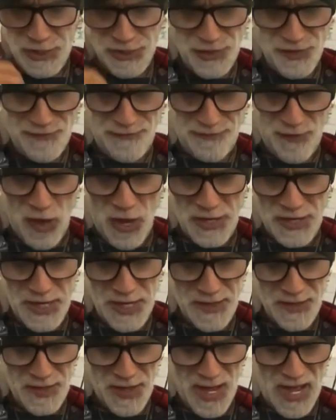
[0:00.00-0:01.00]
you're finding
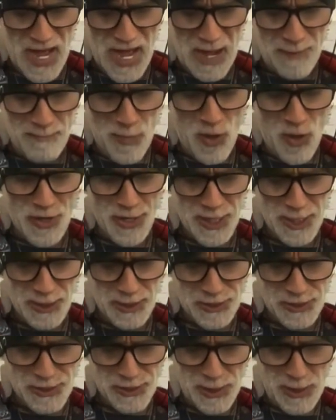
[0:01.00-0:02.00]
the
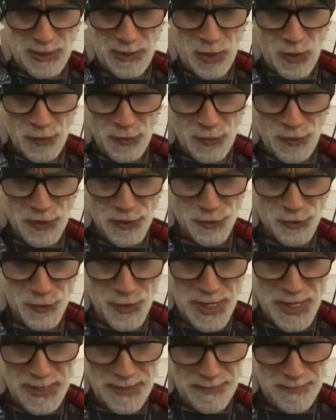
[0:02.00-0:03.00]
harmonics along the
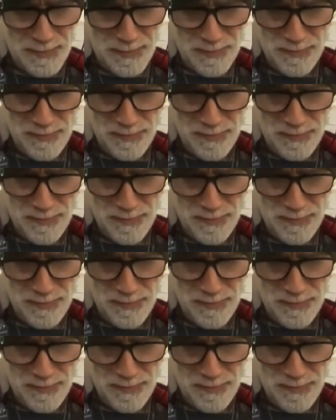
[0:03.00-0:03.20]
string.